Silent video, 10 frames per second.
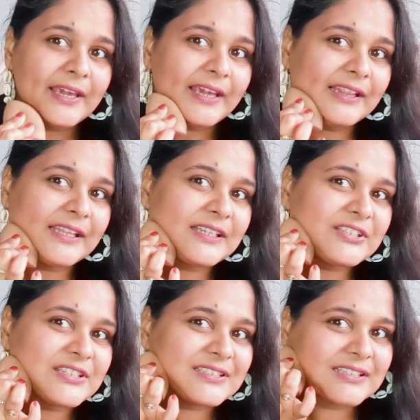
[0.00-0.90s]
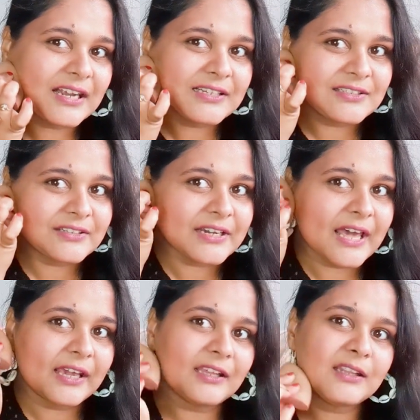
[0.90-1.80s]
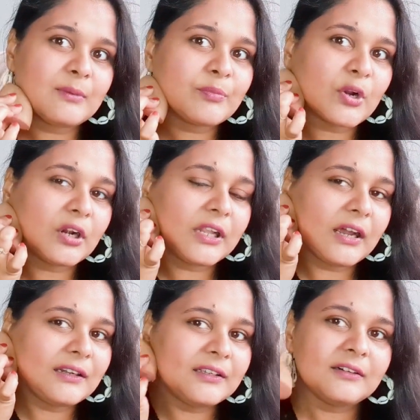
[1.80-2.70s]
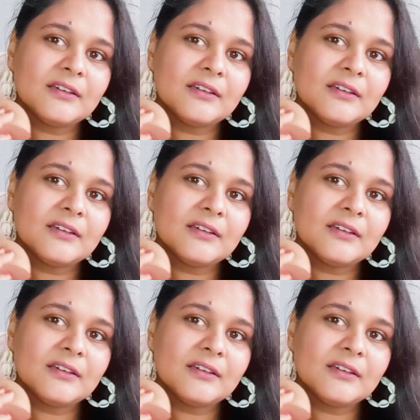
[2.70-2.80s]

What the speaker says: and then she starts dragging the product.